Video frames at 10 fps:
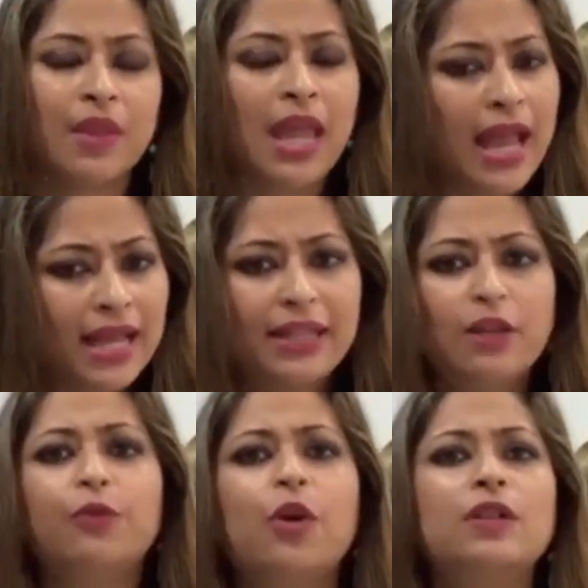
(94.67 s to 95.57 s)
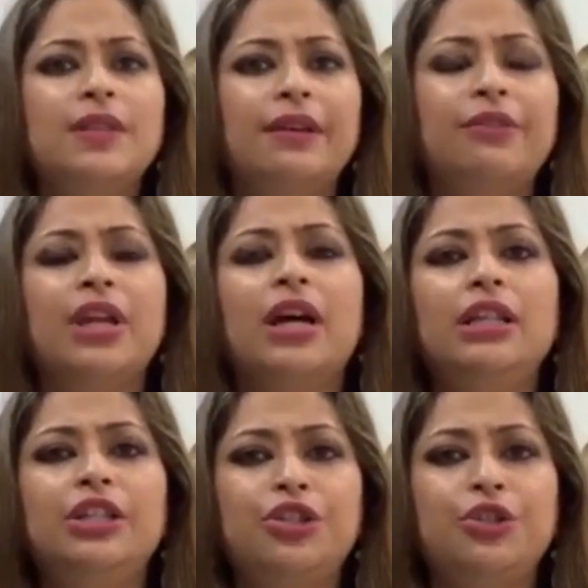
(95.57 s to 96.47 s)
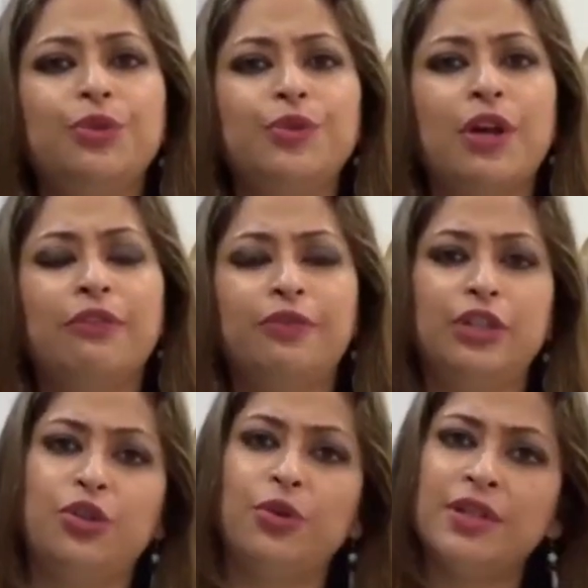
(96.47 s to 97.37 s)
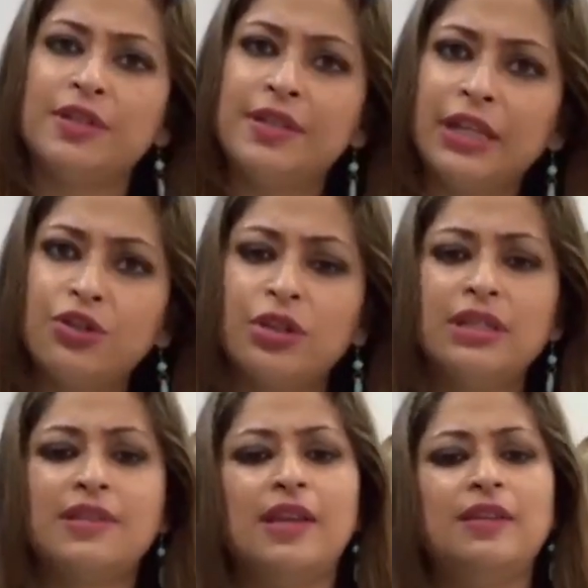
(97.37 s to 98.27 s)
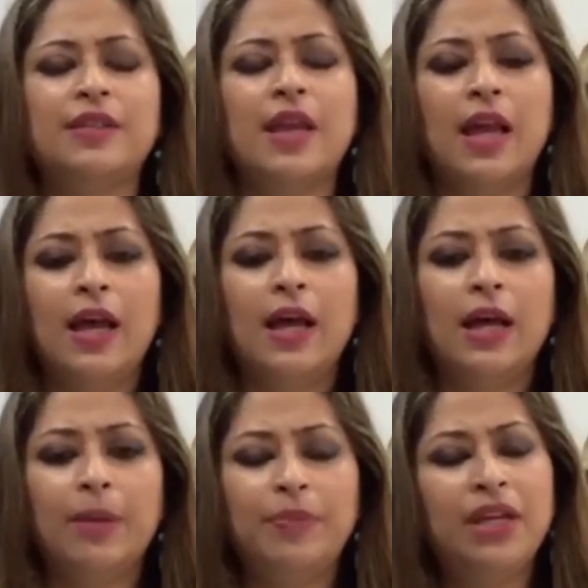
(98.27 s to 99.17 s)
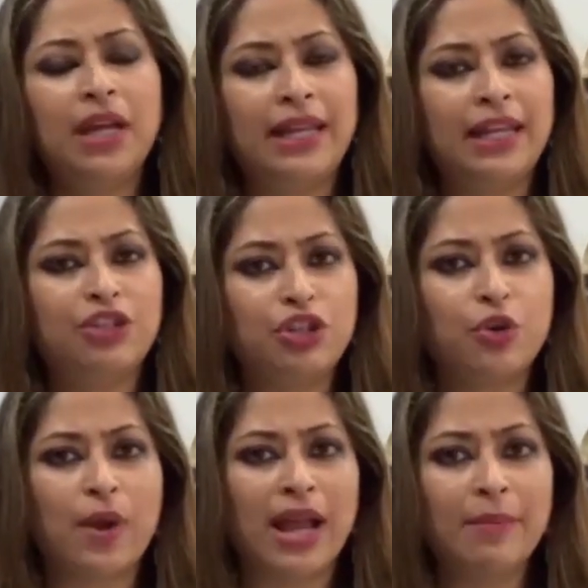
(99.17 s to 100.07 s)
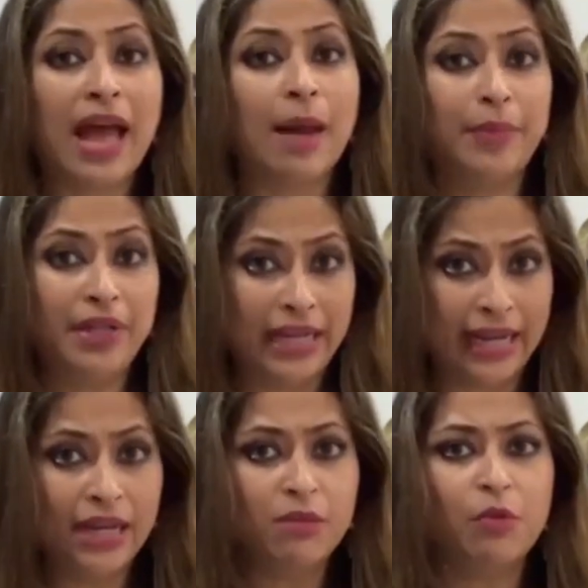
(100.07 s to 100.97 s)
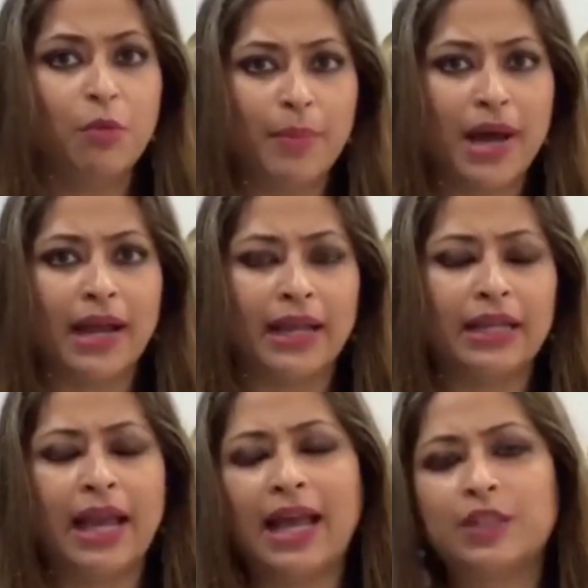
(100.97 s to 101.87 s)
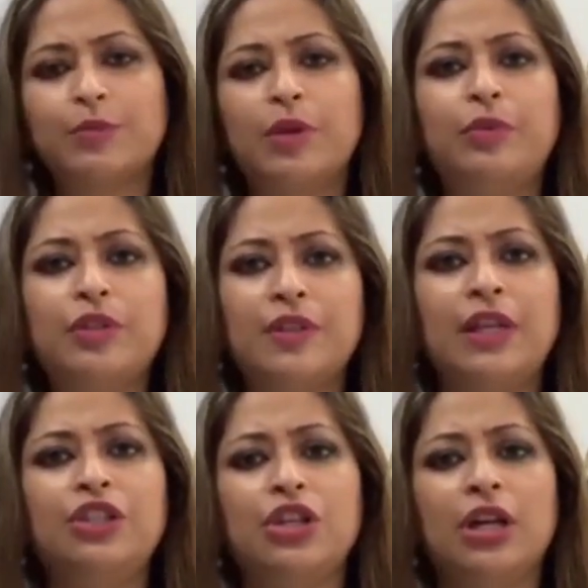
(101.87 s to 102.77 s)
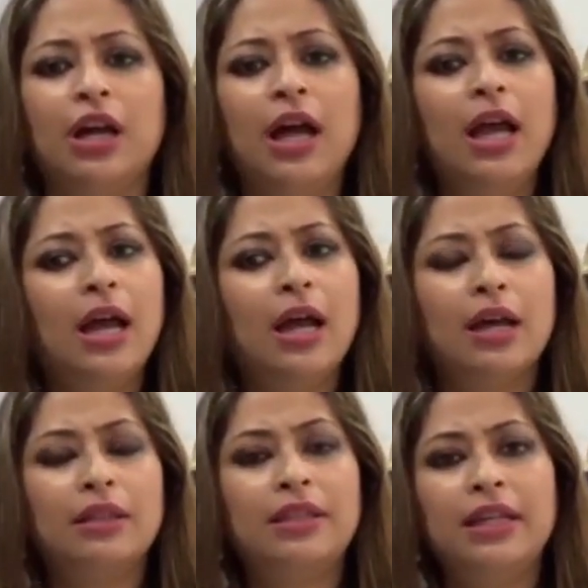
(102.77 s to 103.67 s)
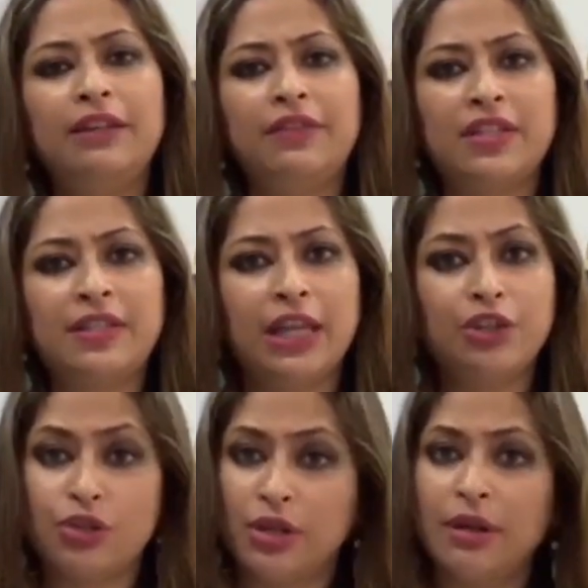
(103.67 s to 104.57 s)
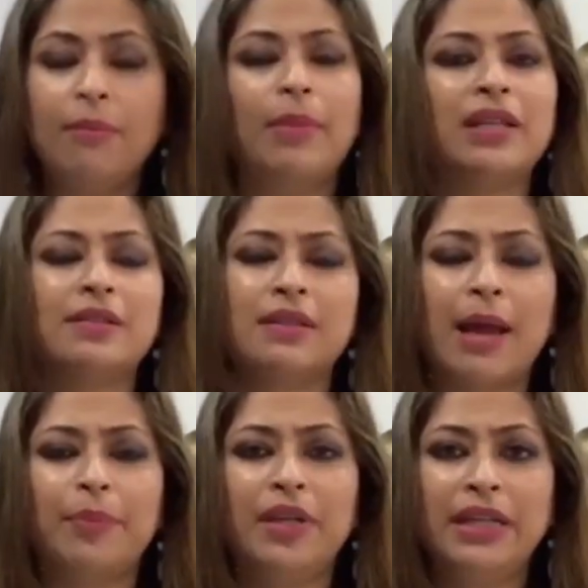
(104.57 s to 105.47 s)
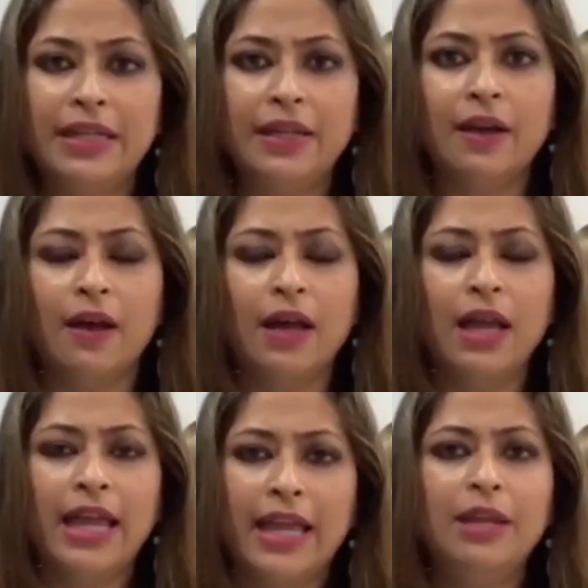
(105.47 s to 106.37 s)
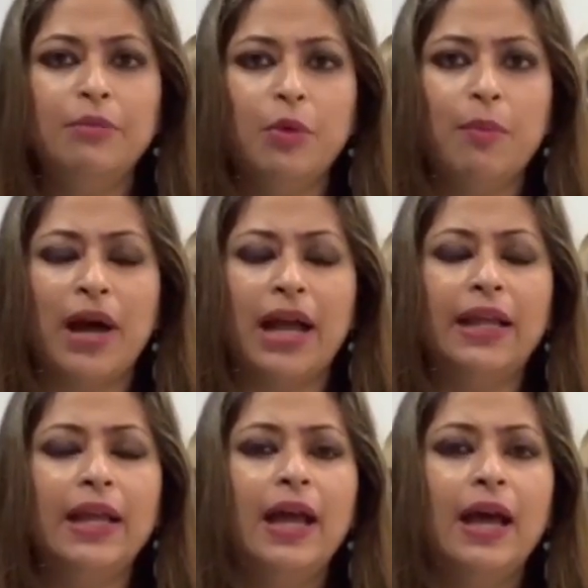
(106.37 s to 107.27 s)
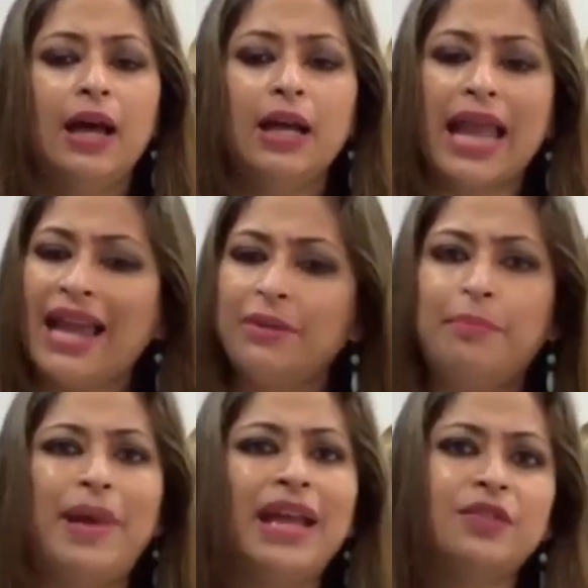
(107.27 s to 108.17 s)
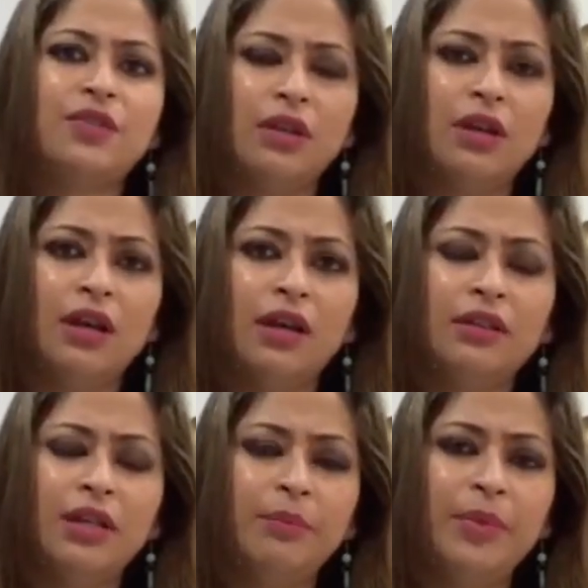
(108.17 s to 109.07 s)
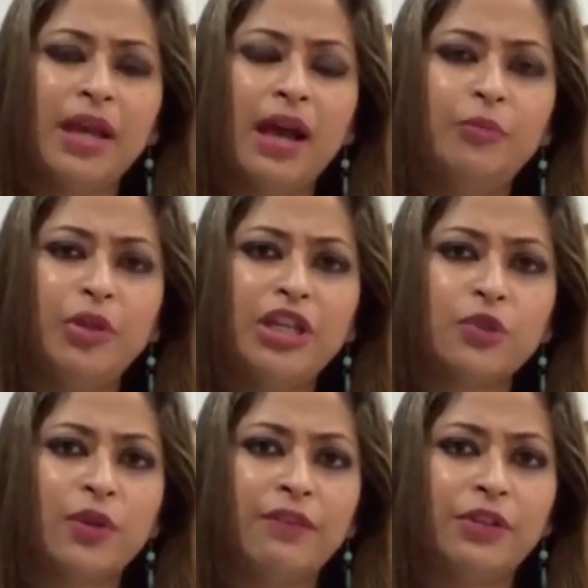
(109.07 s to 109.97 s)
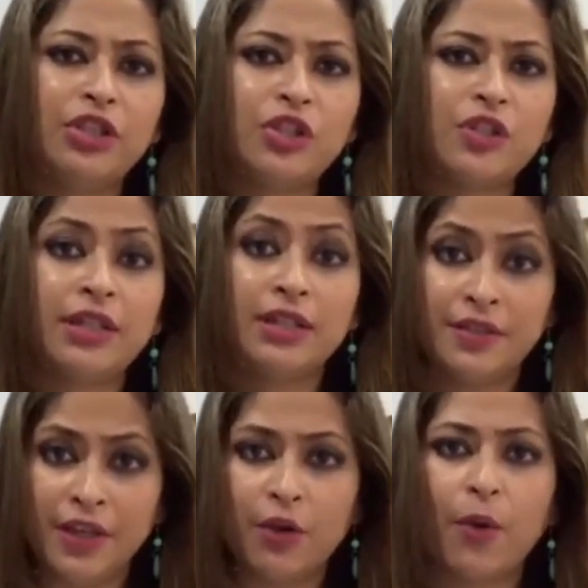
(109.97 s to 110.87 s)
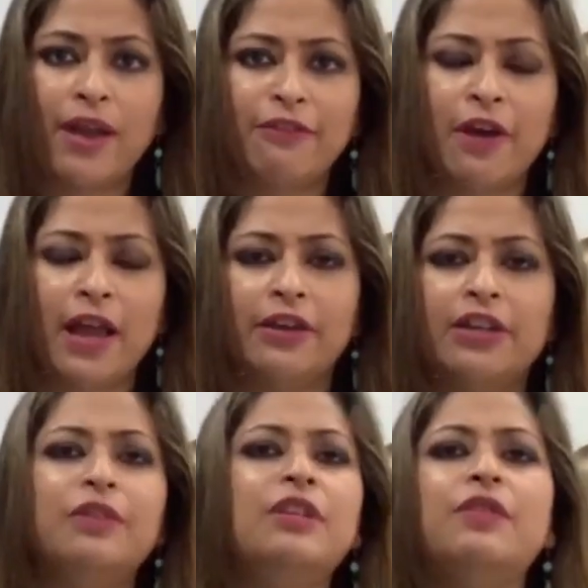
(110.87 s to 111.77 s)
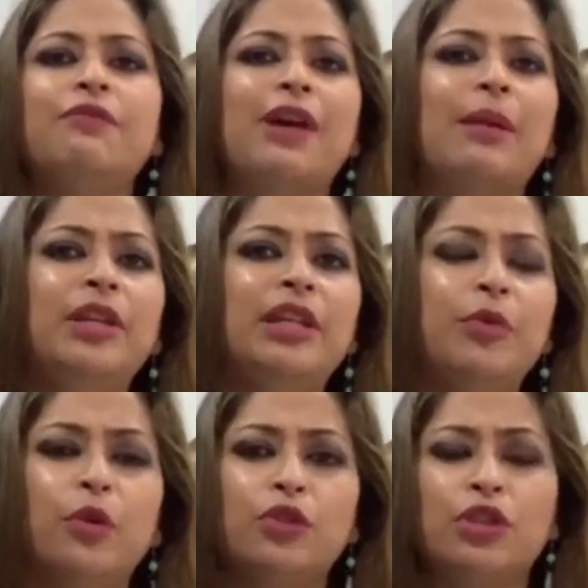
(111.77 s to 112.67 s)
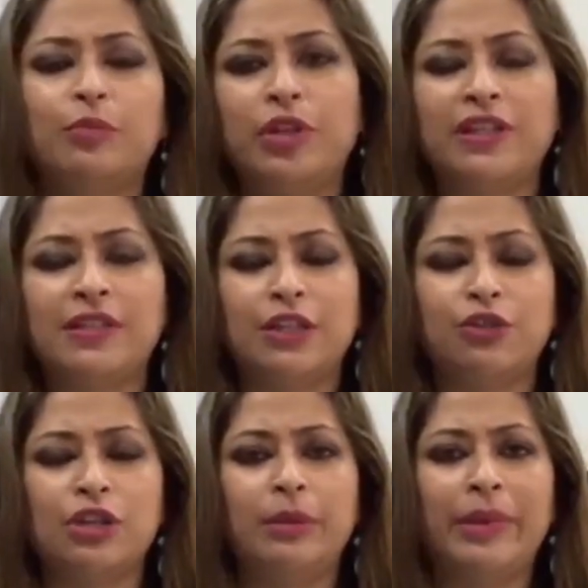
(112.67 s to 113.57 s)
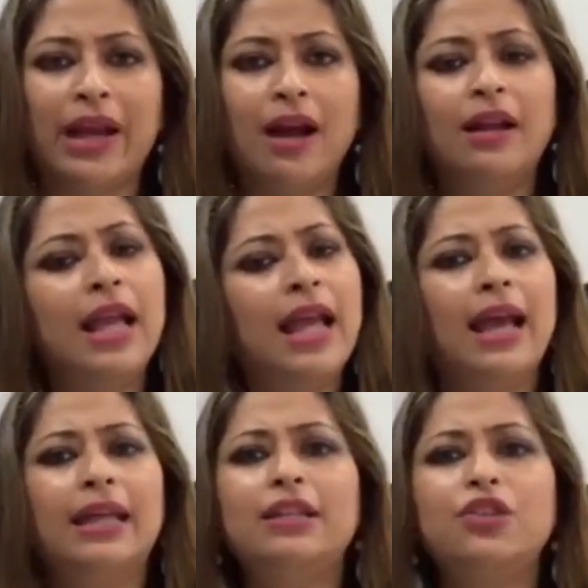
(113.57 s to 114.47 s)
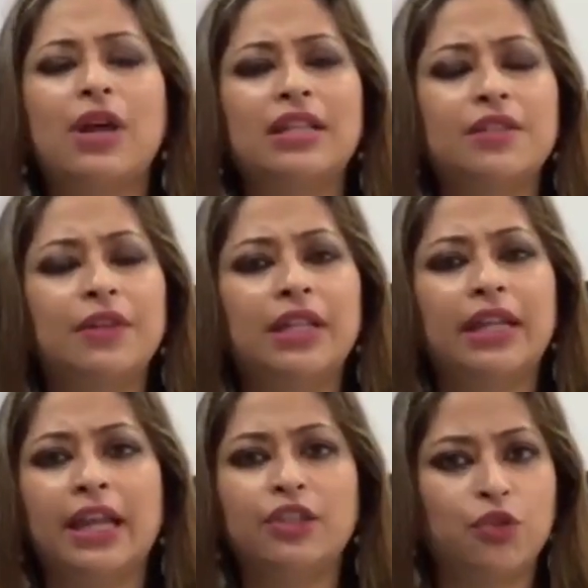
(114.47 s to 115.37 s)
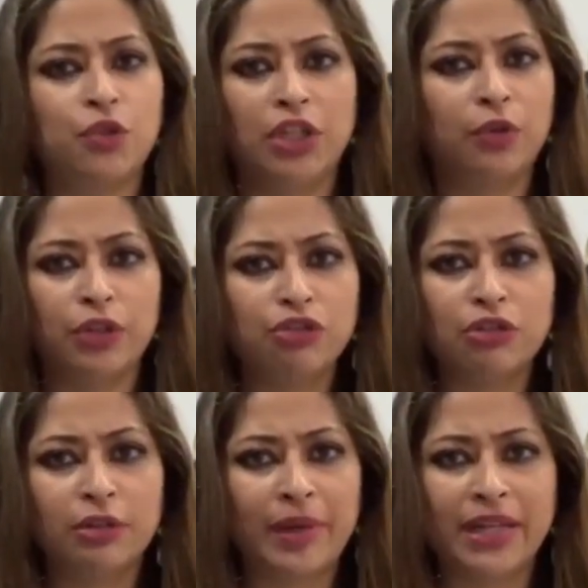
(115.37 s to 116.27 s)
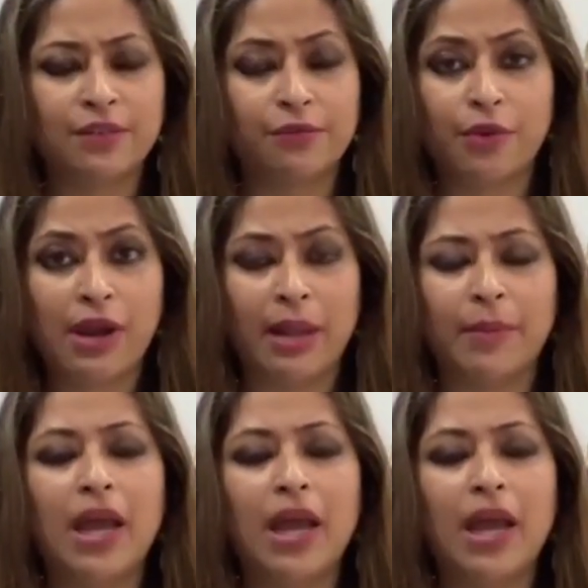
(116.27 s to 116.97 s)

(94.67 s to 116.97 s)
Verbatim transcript: And then, of course, there are real issues of jurisdiction, since the alleged crime happened in Mumbai. As per procedure, the investigation must happen here in Mumbai. At best, the Bihar police could have registered a zero FIR, even if the family approached a police station in Bihar and then transferred the case to the original place of crime.